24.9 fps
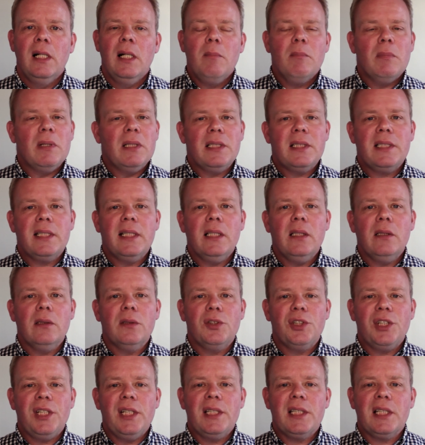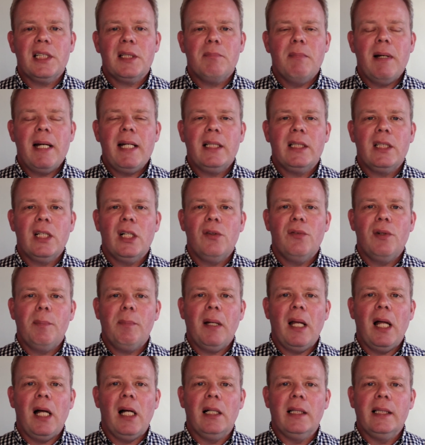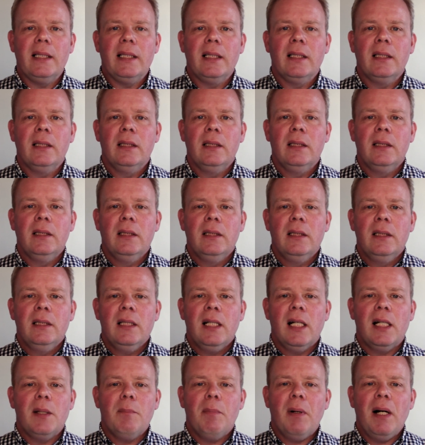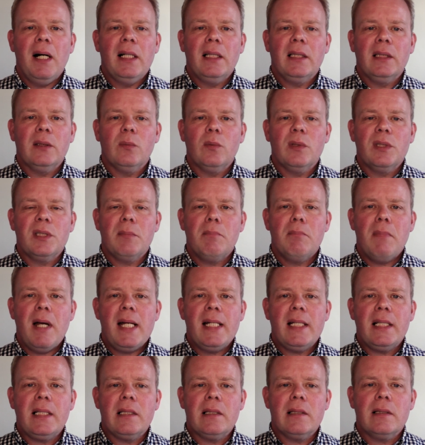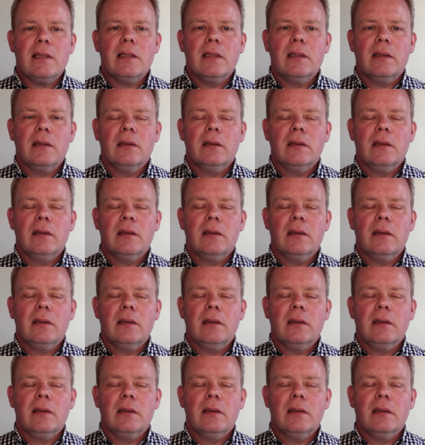But still Jesus made no reply, and Pilate was amazed.